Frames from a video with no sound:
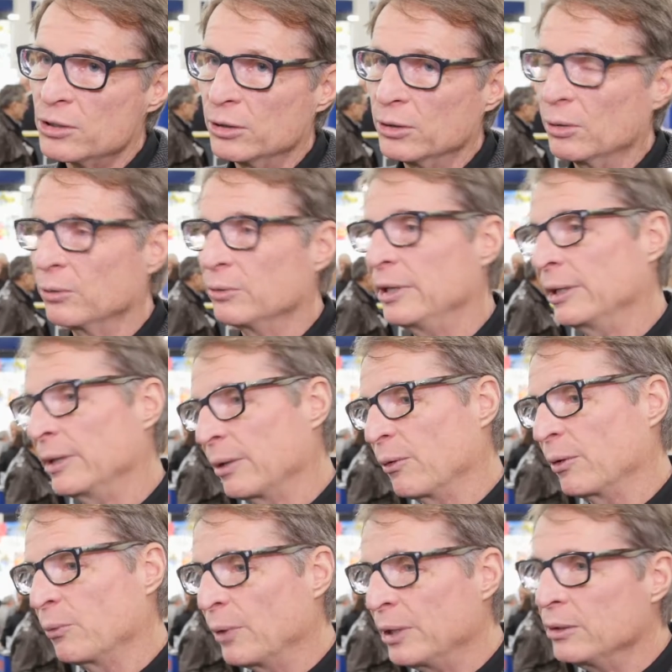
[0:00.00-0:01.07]
to dealing
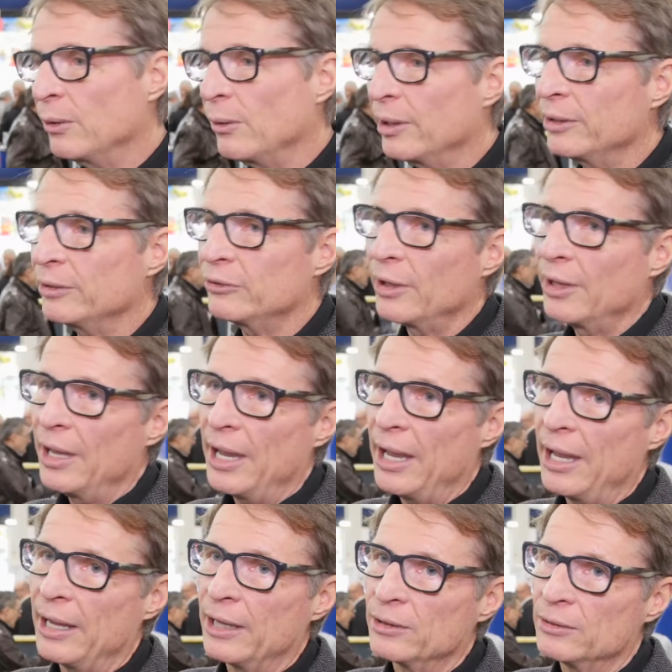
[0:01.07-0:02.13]
with wind noise
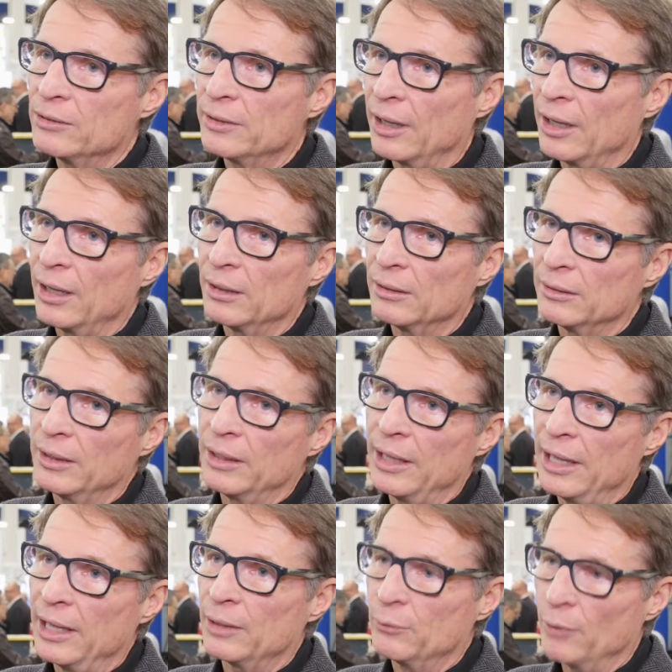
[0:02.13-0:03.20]
and
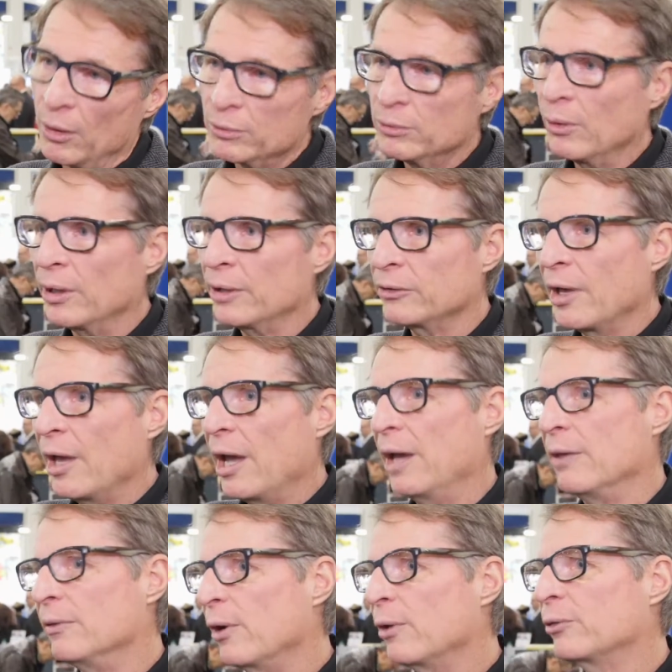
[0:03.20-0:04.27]
road noise,
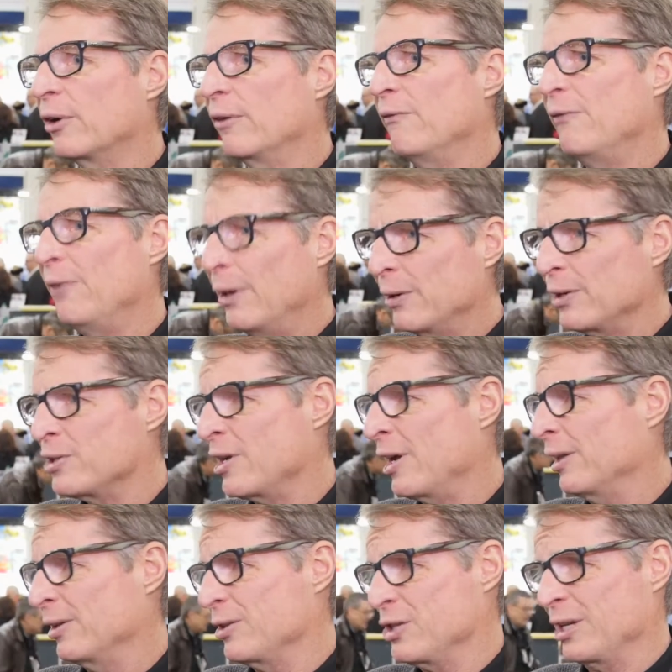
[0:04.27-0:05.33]
and those are very
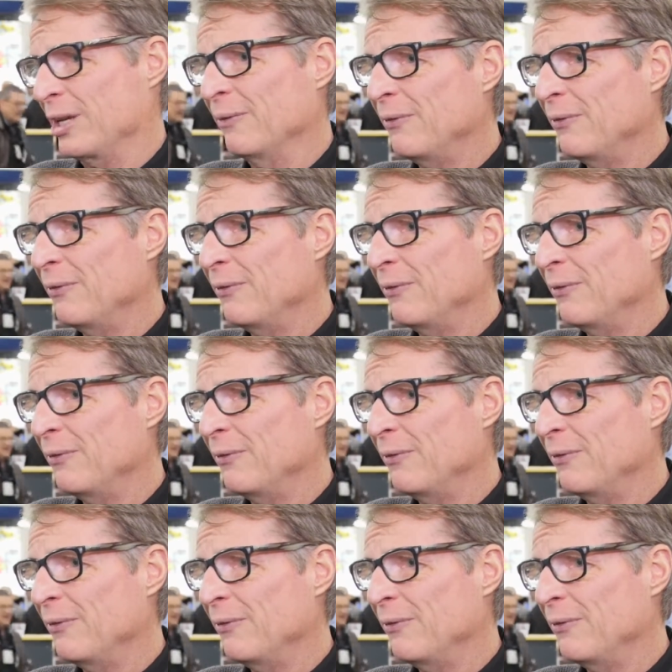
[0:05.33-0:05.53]
challenging.